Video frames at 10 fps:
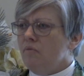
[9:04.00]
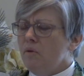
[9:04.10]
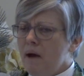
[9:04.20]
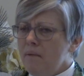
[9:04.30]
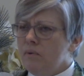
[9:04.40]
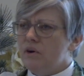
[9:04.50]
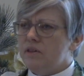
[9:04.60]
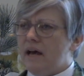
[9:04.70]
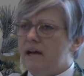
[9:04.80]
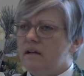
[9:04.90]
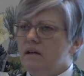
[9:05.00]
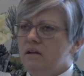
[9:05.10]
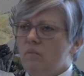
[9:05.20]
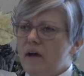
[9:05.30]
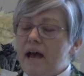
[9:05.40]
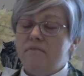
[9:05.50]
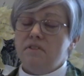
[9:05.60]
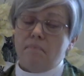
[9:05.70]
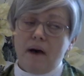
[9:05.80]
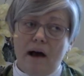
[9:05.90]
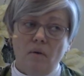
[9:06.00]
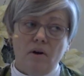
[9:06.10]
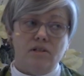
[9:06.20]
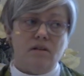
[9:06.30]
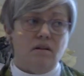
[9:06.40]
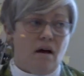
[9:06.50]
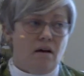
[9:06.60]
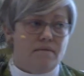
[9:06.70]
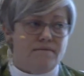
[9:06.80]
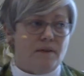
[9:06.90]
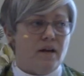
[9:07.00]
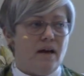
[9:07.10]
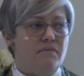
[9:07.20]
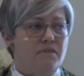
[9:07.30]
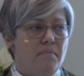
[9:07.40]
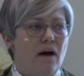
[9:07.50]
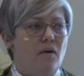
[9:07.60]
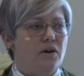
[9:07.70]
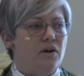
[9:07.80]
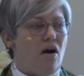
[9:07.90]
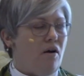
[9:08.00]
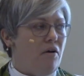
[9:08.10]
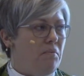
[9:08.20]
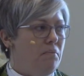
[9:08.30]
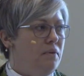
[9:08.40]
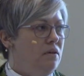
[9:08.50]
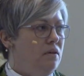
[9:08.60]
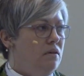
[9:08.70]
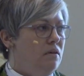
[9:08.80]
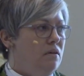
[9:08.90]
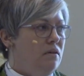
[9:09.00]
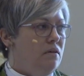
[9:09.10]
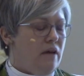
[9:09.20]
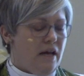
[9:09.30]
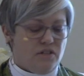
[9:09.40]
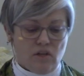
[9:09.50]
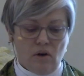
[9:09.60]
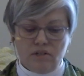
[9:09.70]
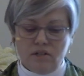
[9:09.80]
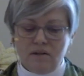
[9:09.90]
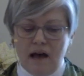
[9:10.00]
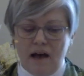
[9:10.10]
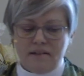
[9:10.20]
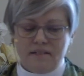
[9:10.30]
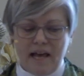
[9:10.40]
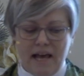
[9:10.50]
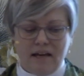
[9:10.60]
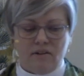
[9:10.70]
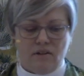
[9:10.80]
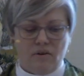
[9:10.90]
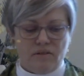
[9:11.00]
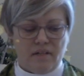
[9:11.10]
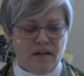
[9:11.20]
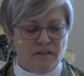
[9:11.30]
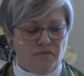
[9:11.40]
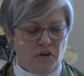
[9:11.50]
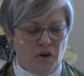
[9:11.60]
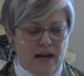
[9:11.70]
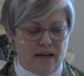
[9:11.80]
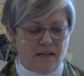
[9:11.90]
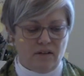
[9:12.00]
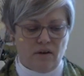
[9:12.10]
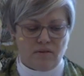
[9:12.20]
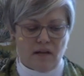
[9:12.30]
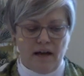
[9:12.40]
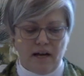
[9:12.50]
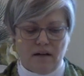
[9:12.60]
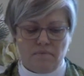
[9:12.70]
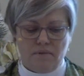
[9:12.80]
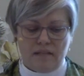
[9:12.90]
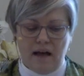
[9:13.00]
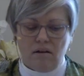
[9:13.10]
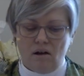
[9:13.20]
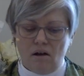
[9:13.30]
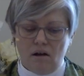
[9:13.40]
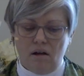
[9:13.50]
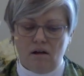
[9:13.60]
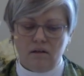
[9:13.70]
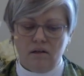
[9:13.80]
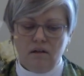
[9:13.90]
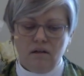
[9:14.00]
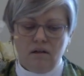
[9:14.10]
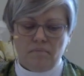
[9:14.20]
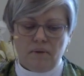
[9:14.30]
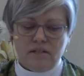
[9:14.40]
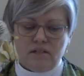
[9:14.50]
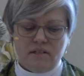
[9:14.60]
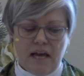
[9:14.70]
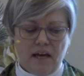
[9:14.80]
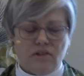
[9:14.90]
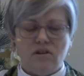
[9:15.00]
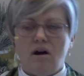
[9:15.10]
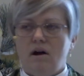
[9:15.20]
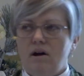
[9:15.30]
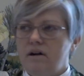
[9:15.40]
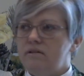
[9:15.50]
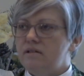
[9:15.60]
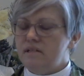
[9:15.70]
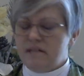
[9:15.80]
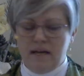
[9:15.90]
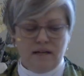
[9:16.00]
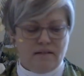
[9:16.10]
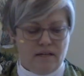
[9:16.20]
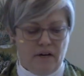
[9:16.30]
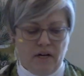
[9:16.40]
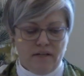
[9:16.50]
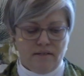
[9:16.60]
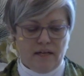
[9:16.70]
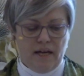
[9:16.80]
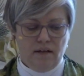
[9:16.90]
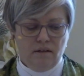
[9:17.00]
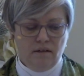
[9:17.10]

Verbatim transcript: Remember that we have the power to love and we have the power to harm. And so to not take those things for granted, those items, that call, but to take it to heart and take it seriously.